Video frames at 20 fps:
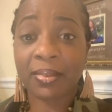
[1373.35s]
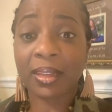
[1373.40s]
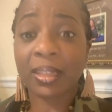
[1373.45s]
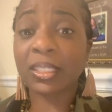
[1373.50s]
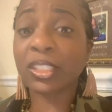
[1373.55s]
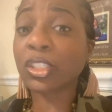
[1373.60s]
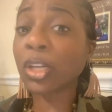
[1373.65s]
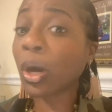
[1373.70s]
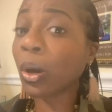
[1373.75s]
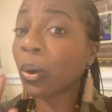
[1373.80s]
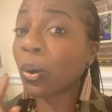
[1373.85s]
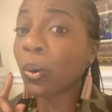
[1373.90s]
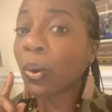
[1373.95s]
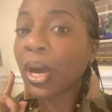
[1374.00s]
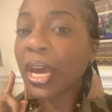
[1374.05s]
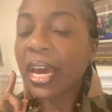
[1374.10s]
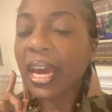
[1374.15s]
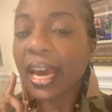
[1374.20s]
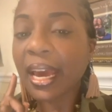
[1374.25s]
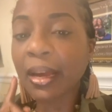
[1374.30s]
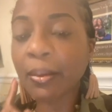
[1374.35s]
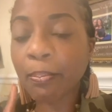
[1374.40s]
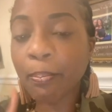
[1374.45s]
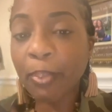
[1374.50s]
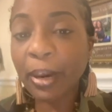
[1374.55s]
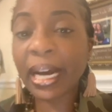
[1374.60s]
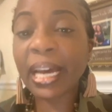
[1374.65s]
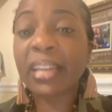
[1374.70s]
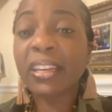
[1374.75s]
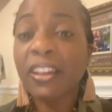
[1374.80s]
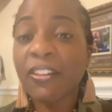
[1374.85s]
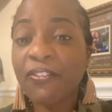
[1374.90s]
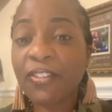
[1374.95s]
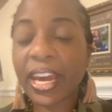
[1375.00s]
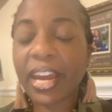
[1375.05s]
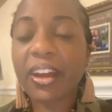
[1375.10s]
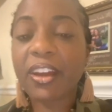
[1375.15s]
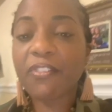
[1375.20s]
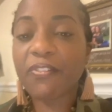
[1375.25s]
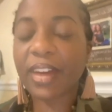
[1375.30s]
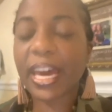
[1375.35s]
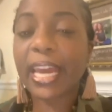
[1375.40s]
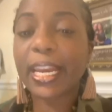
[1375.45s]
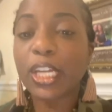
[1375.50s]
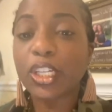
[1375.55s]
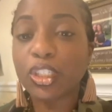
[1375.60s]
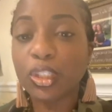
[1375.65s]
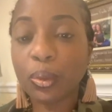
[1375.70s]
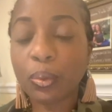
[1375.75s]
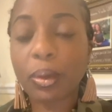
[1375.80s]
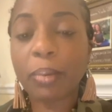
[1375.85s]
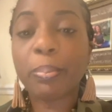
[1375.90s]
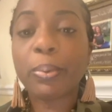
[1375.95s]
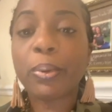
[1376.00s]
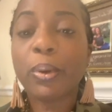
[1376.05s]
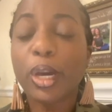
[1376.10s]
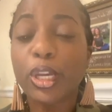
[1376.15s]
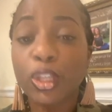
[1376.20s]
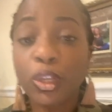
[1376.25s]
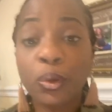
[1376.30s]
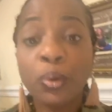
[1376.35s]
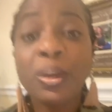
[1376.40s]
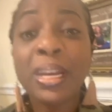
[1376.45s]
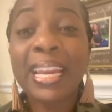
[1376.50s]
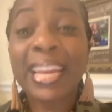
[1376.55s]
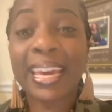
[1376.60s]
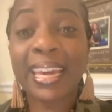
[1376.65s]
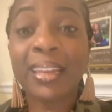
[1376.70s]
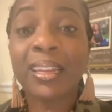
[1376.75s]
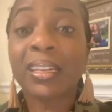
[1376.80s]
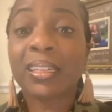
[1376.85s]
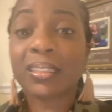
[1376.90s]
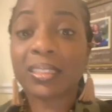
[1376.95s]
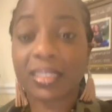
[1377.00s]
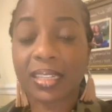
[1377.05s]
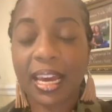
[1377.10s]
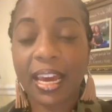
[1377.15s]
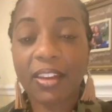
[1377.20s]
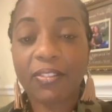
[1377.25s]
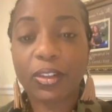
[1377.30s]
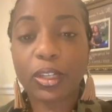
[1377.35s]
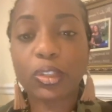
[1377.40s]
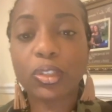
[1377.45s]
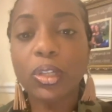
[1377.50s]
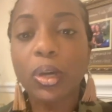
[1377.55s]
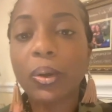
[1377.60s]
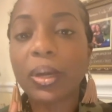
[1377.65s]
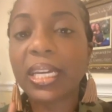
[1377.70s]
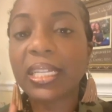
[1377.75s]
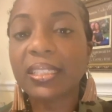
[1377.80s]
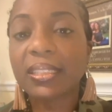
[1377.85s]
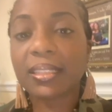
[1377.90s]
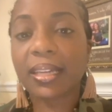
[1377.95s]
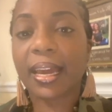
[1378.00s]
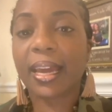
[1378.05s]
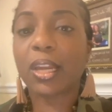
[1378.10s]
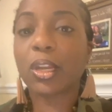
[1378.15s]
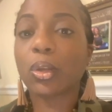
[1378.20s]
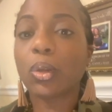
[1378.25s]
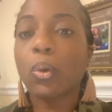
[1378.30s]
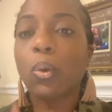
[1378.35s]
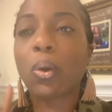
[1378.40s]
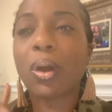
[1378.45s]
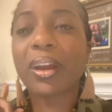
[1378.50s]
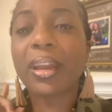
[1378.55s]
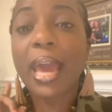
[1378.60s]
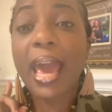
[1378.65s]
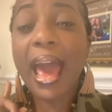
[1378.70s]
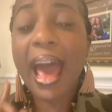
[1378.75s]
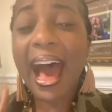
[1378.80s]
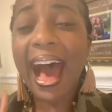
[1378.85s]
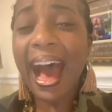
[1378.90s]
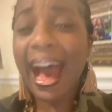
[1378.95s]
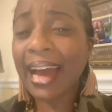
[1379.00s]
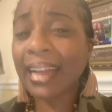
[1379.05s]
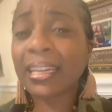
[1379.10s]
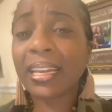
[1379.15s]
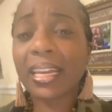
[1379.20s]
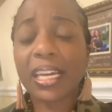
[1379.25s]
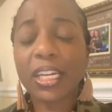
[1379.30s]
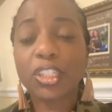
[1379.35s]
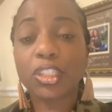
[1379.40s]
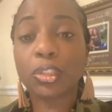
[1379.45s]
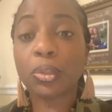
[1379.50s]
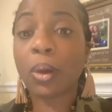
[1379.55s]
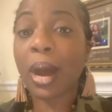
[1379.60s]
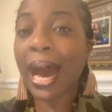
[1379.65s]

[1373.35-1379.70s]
So but the very fact that you were born, you needed a savior. So it's saying, Lord, I need you.